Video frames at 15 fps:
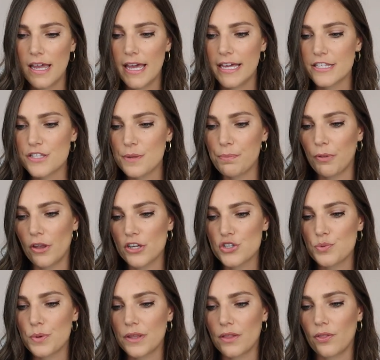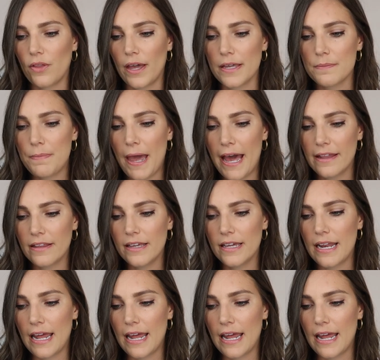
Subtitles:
It's the Blushed with Light palette,